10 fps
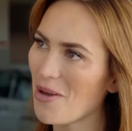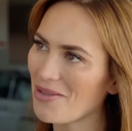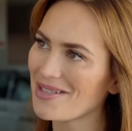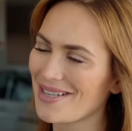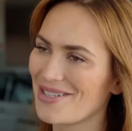
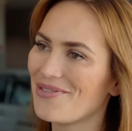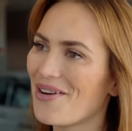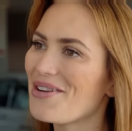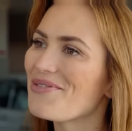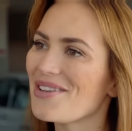months. It's the
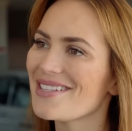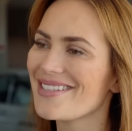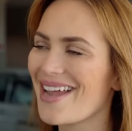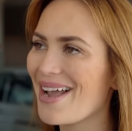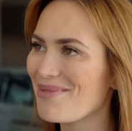very
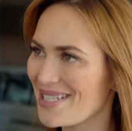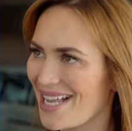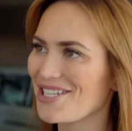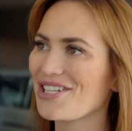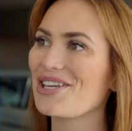first time he's
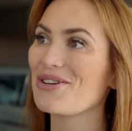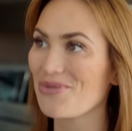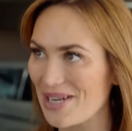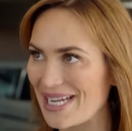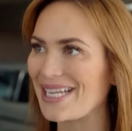actually
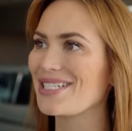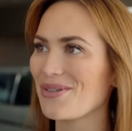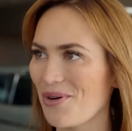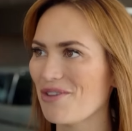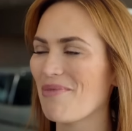agreed
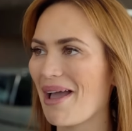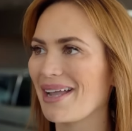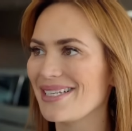to one of my